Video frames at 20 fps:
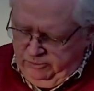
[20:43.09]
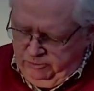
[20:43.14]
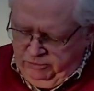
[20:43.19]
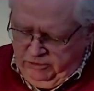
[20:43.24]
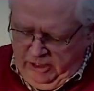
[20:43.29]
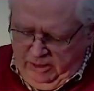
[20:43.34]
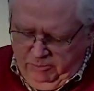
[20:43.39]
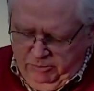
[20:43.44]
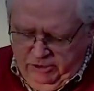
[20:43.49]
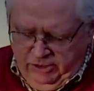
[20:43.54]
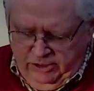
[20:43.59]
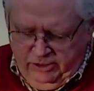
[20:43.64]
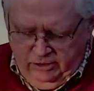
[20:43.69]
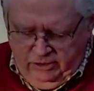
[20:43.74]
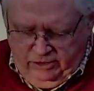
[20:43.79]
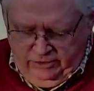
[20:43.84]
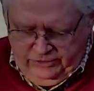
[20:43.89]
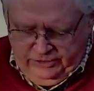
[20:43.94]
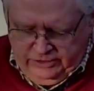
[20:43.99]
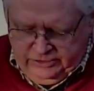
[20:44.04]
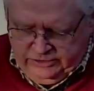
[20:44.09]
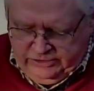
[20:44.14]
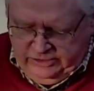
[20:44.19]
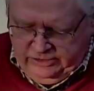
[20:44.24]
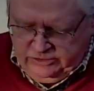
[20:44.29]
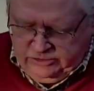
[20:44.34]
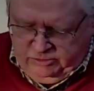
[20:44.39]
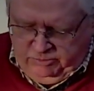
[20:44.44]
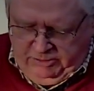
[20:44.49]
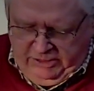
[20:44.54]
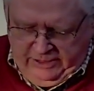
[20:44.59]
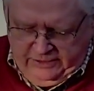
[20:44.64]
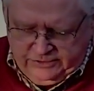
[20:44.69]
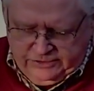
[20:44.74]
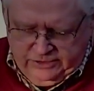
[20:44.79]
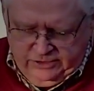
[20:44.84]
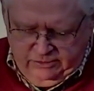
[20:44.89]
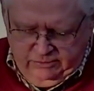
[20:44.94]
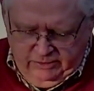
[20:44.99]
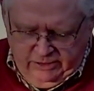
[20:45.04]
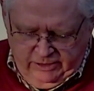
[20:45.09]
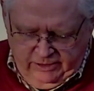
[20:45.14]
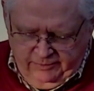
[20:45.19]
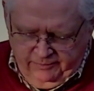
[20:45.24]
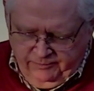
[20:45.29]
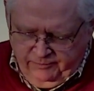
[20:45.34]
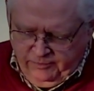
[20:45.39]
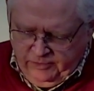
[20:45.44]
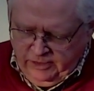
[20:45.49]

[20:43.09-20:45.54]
property, all these things are passing away,